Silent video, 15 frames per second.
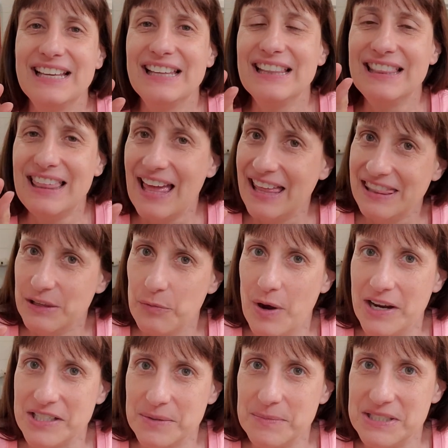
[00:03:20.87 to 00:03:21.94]
than the
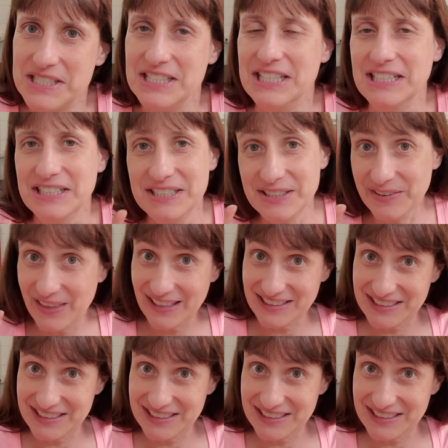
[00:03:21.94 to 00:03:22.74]
washing machine, so that's